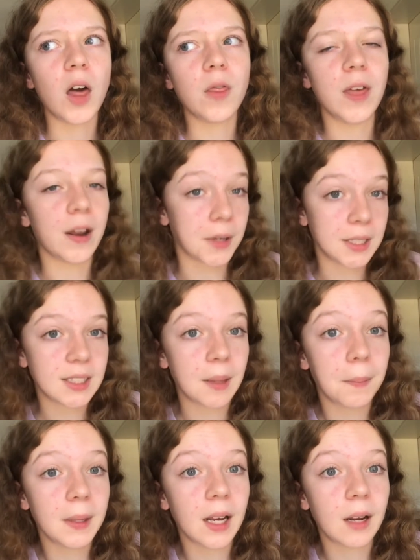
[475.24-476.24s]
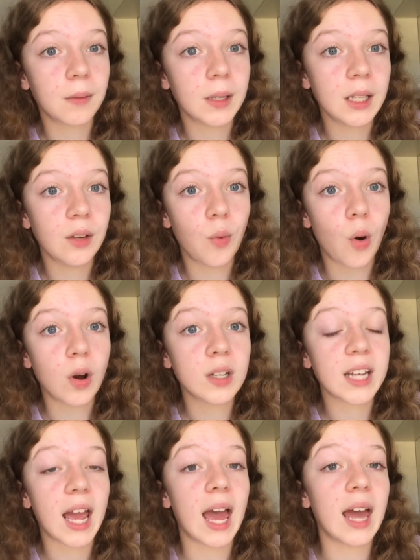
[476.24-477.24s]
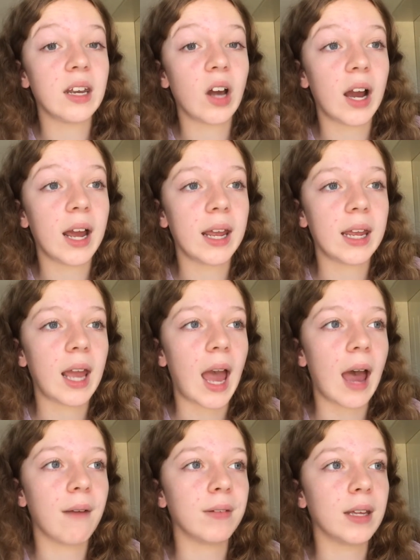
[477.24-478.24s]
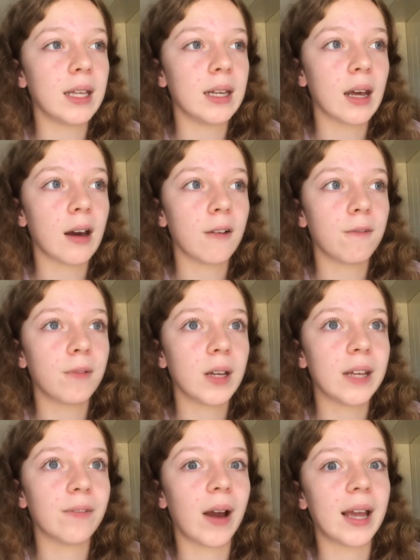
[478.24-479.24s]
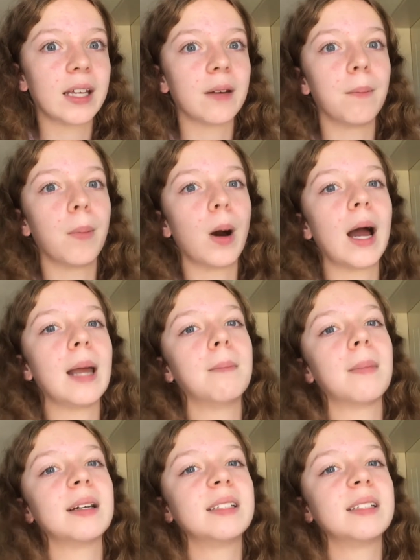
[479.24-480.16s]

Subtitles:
there is something I really want and I have enough, if I combine my